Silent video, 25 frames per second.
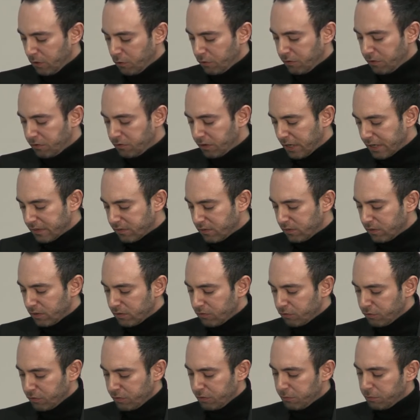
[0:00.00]
or rejected
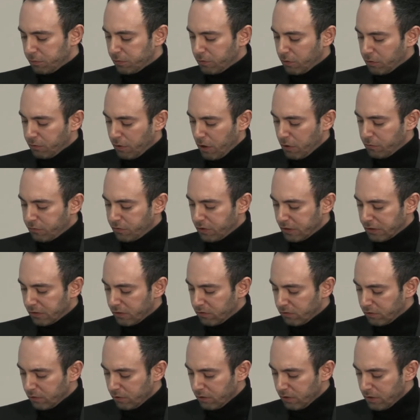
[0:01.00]
an infringement of
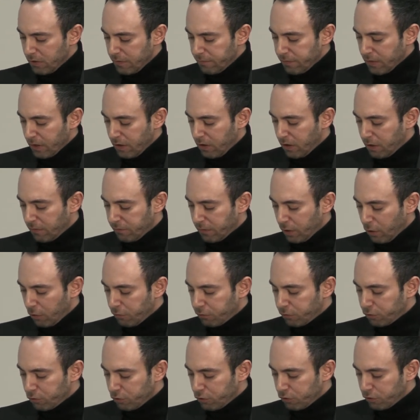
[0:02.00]
dignity
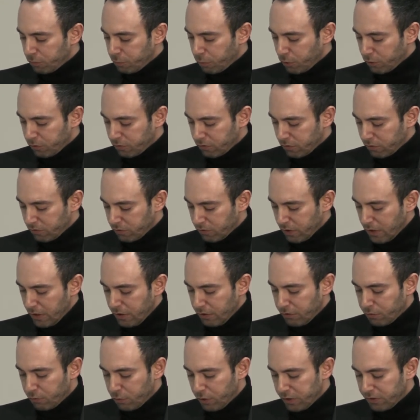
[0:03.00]
of Jewish persons
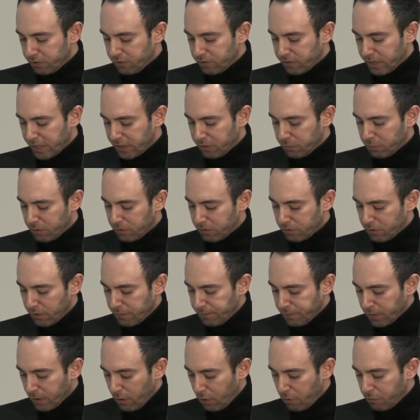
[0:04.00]
through a statement
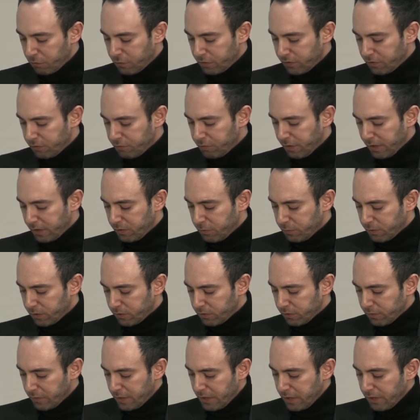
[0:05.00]
of a
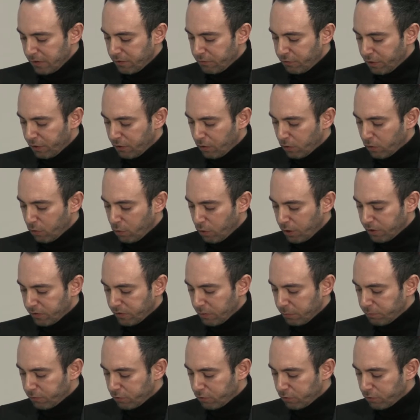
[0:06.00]
defendant. The federal court